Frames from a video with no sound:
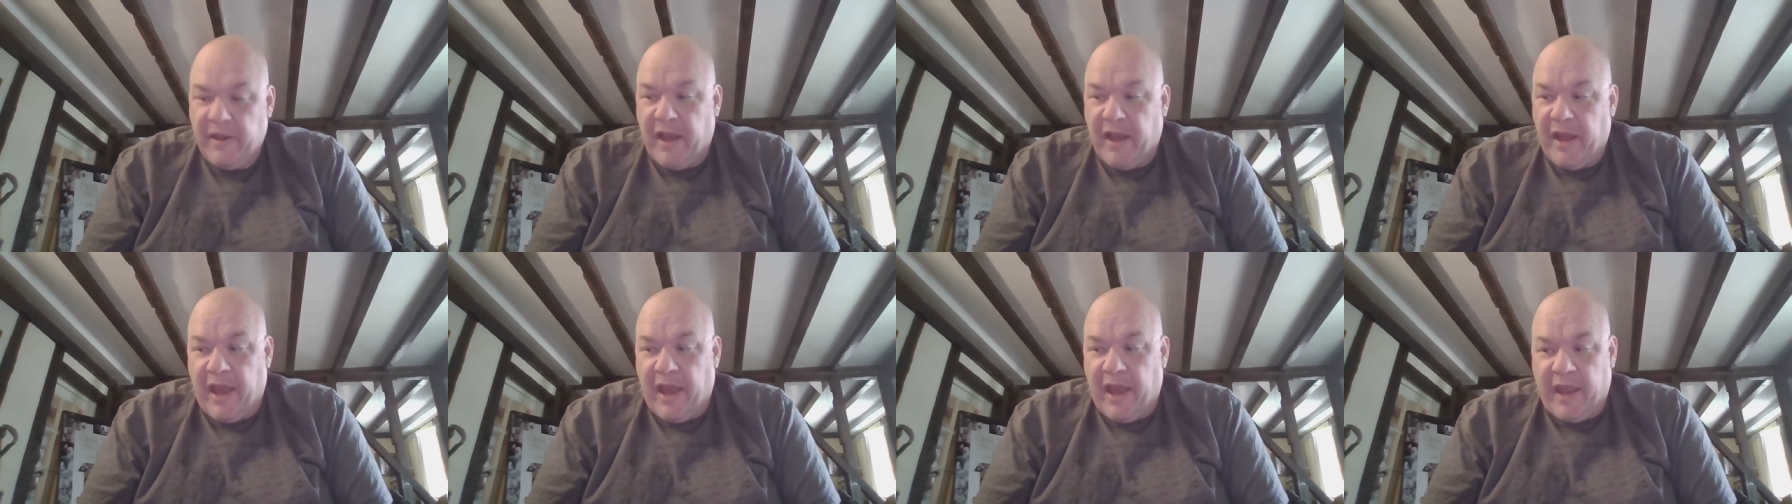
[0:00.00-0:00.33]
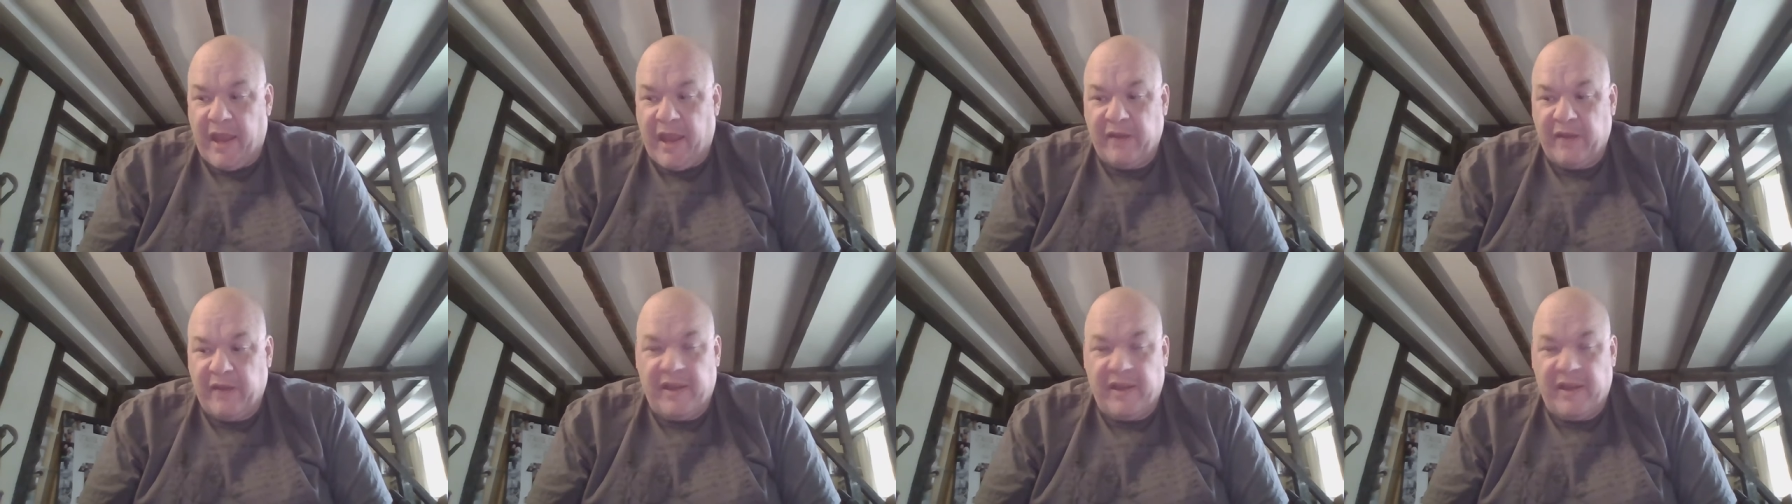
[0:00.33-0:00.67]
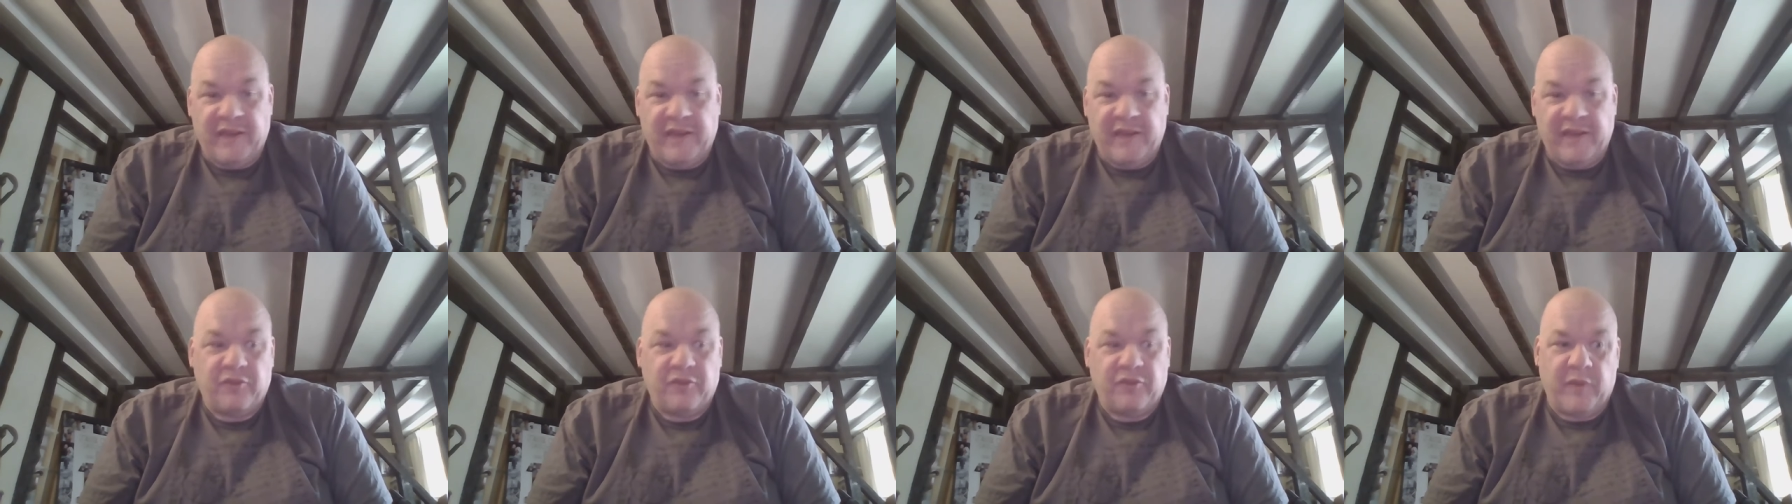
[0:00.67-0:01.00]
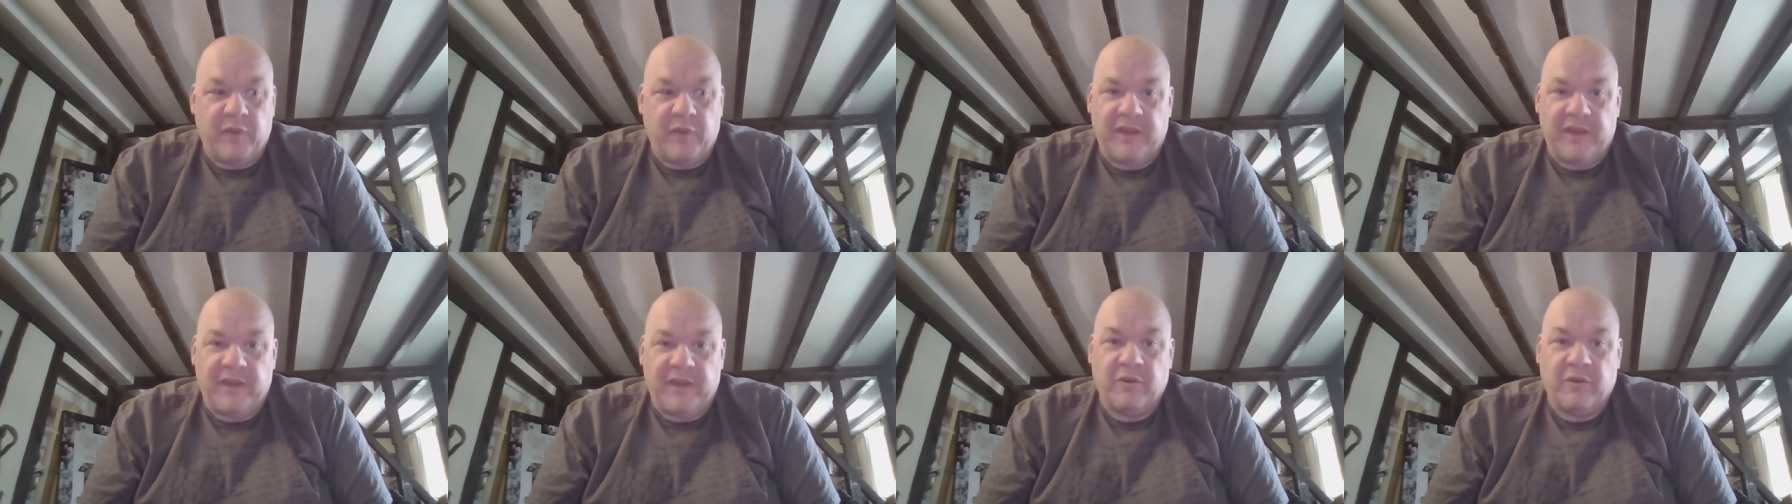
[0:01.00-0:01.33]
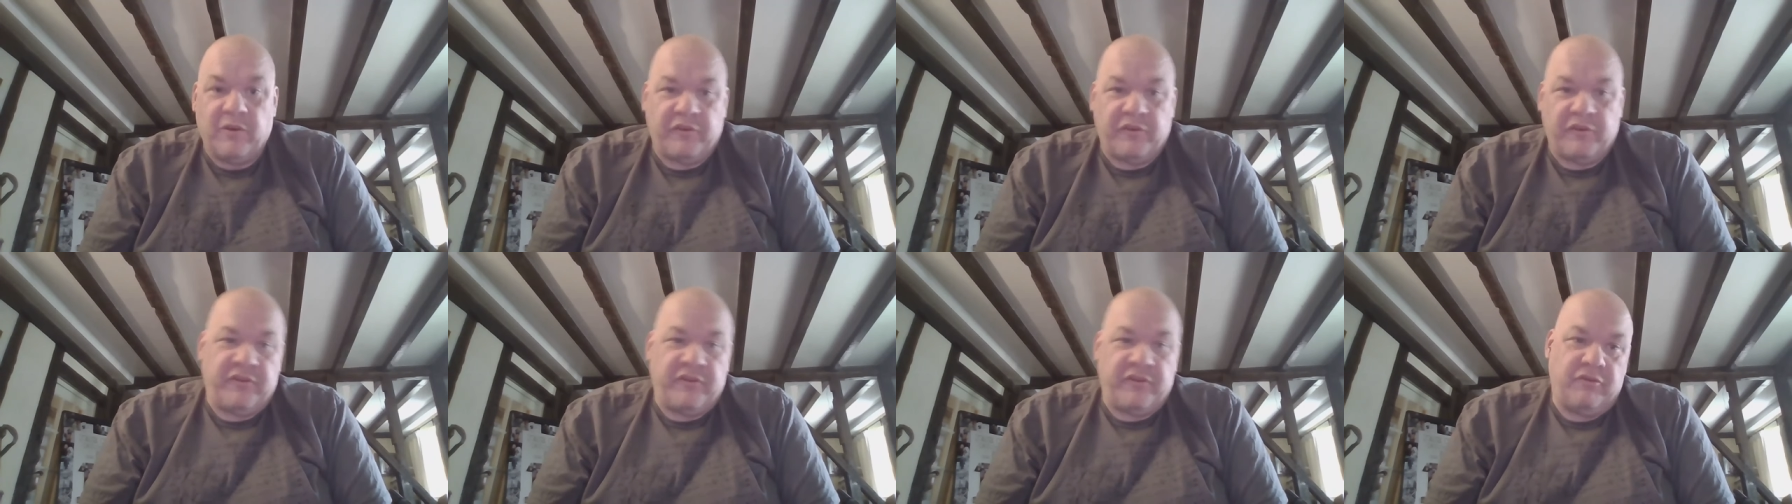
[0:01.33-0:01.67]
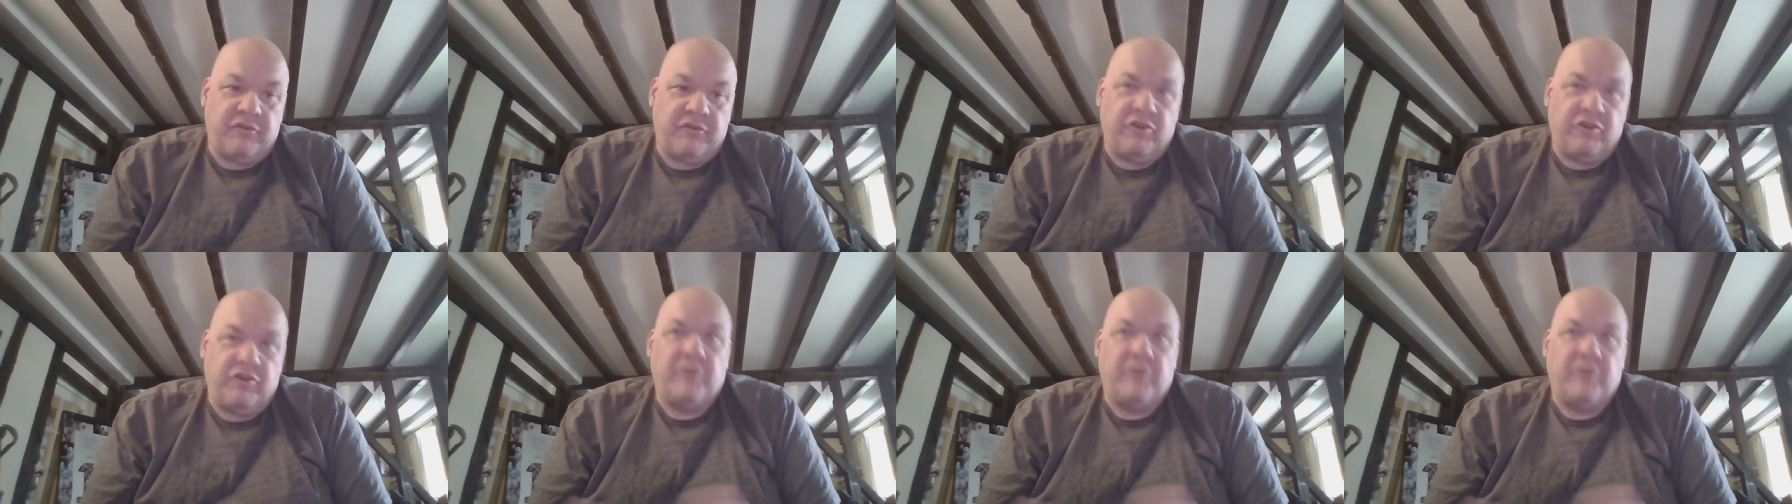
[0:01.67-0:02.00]
and each week you're
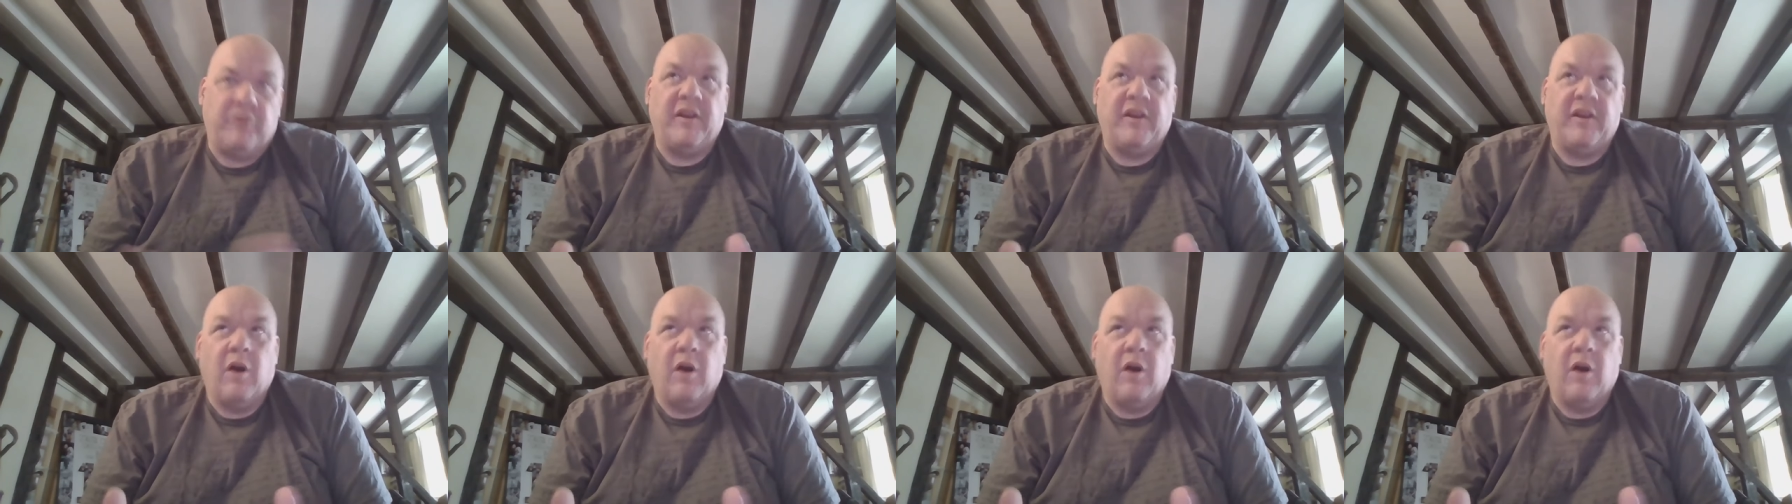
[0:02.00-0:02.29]
shooting a,